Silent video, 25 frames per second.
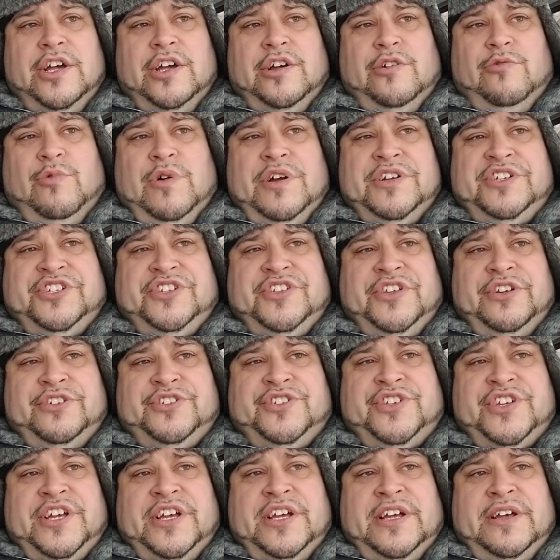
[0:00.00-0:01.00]
which
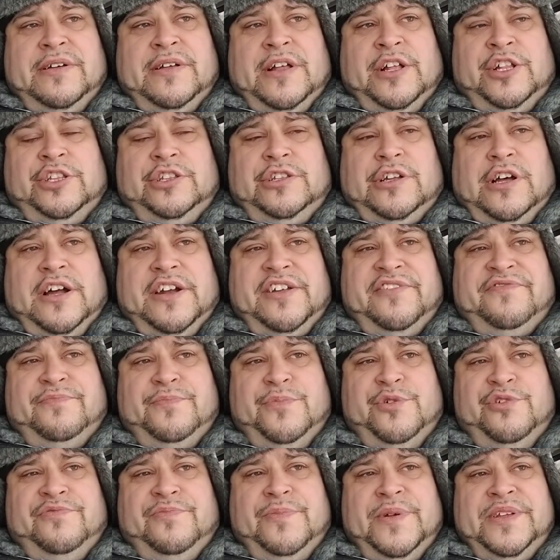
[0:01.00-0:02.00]
there's a lot of
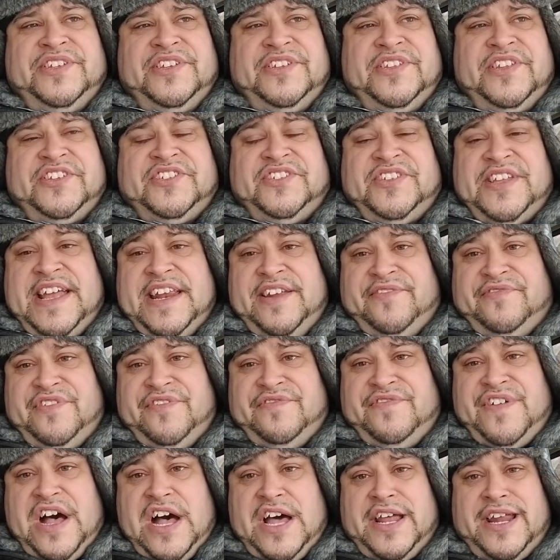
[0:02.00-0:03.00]
movement in the state of
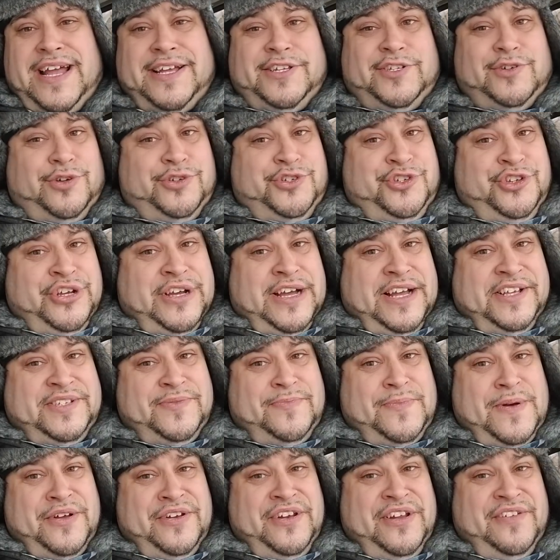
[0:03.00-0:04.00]
Nevada. I told you guys
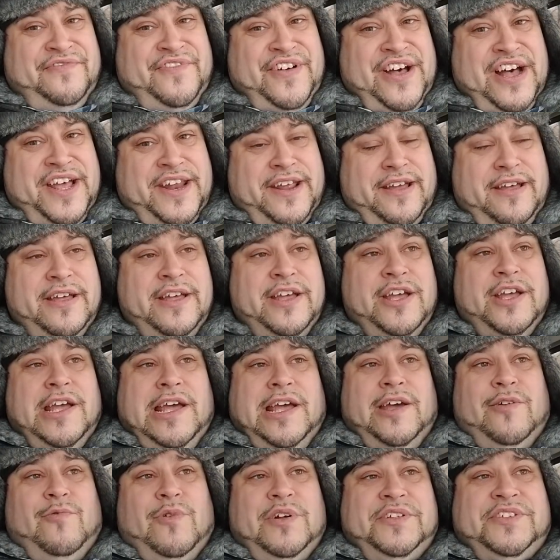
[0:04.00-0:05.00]
about Nevada
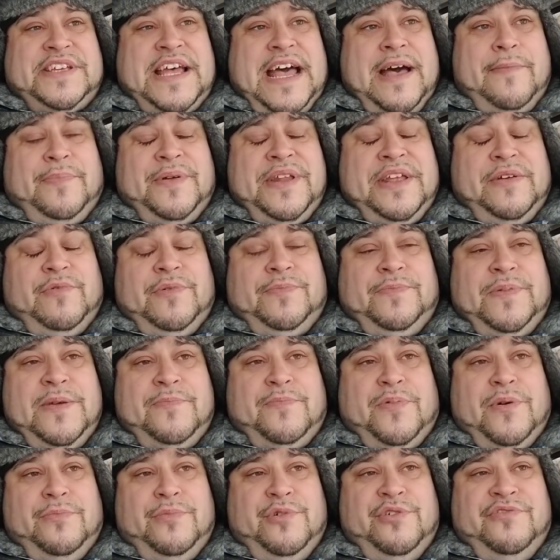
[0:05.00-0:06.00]
and what's happening with
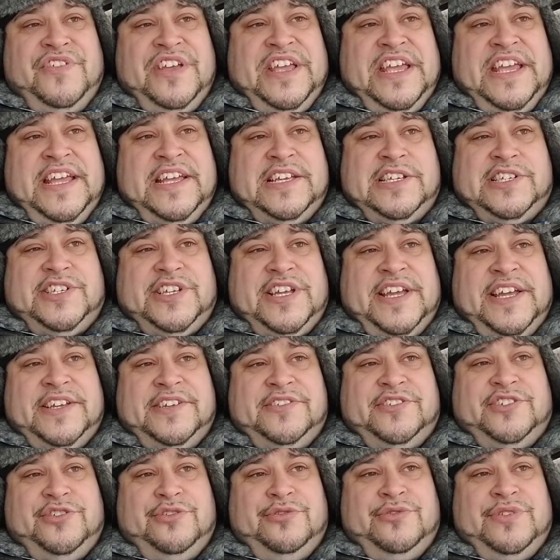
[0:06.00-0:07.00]
people moving east
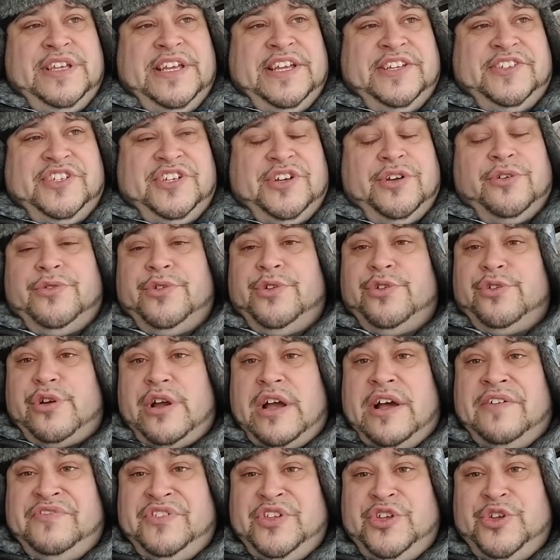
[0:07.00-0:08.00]
into the interior
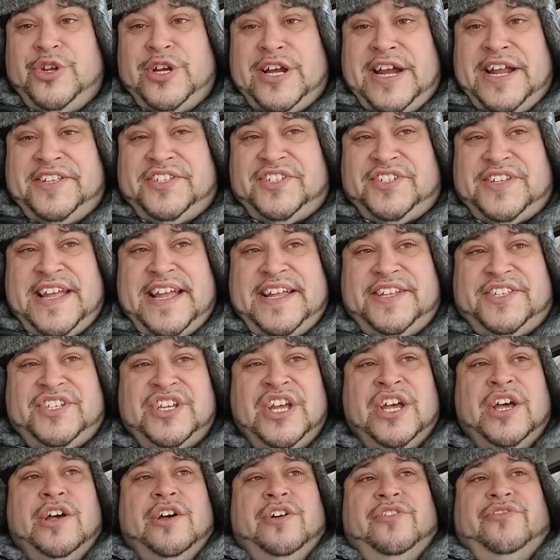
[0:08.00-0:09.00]
of the United States
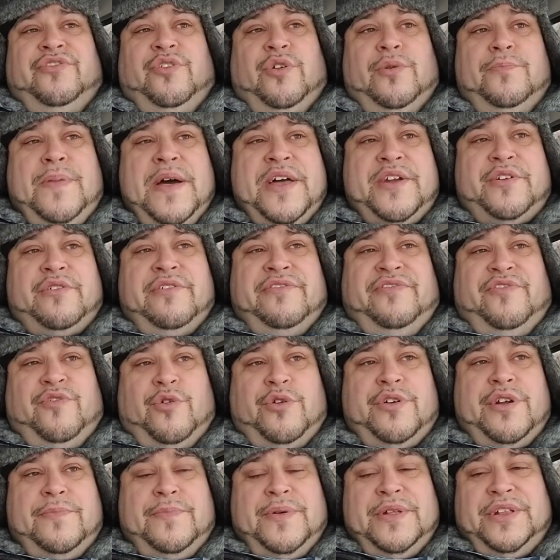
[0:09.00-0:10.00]
for better
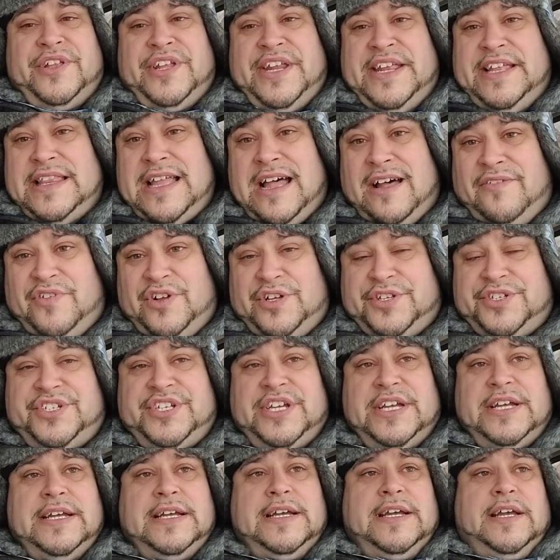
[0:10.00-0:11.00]
affordability levels.
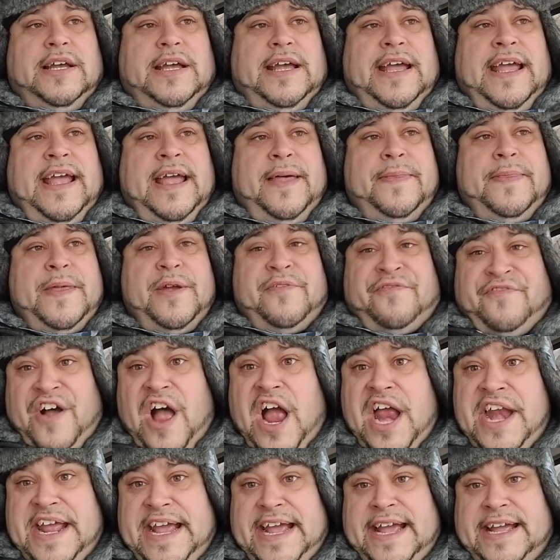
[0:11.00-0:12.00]
And they're
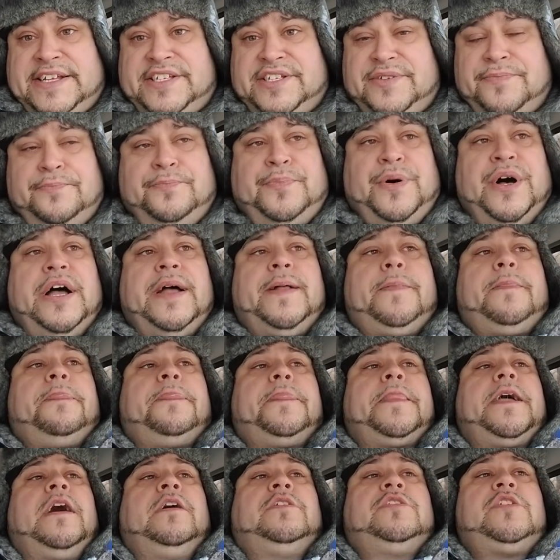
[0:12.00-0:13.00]
finding it, but
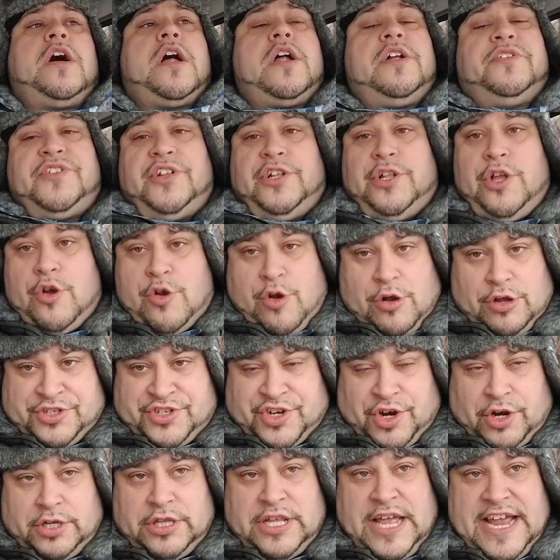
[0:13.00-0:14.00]
a lot of the locals
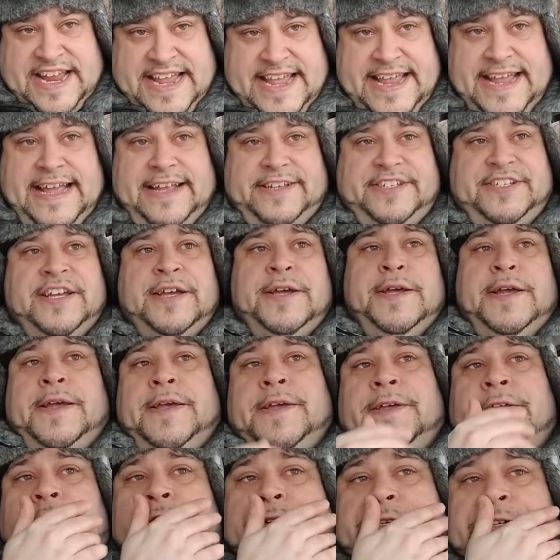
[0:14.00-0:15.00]
aren't liking it.
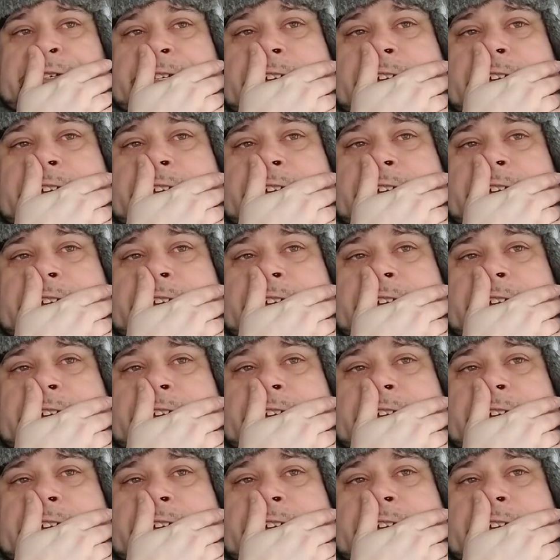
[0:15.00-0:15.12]
You should